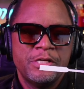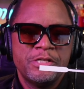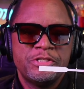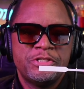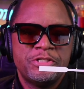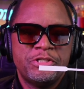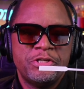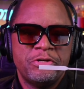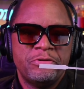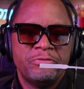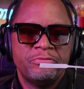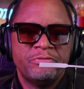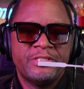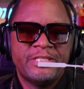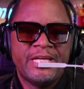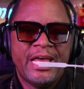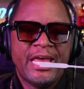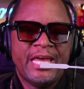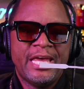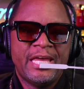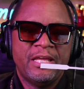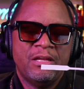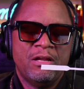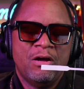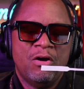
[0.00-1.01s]
to take
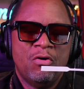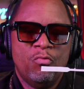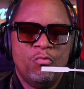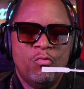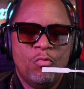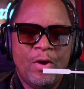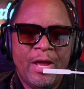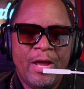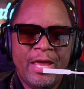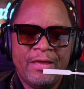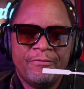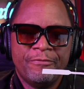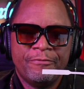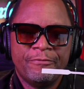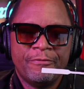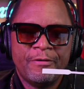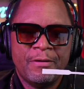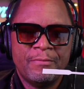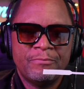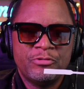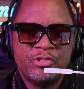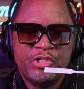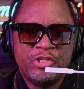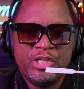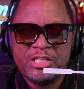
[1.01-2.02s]
it away
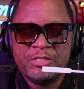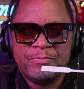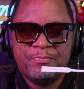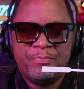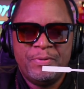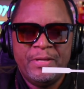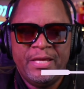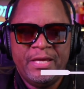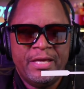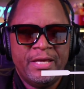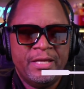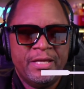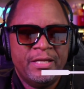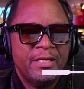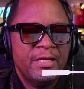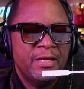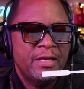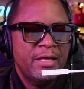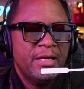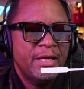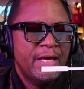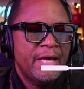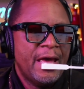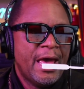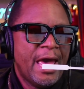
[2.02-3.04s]
from just being
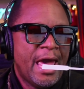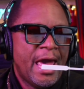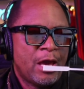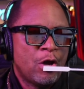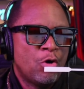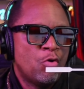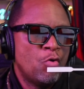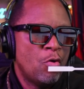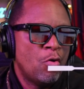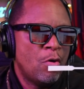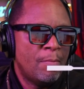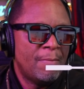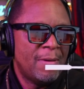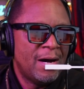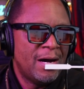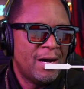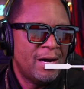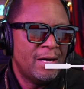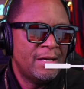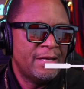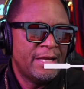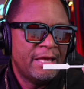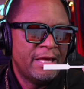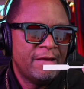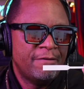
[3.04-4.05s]
a
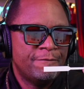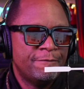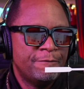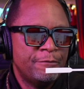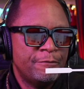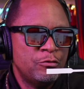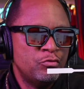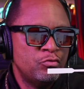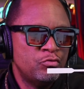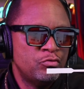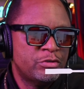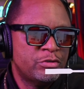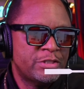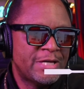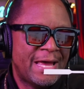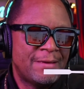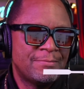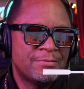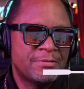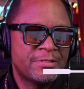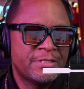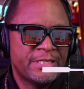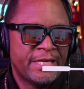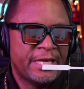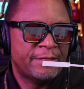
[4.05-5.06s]
gourmand, a food type
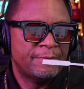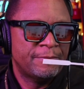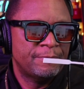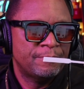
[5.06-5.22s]
scent.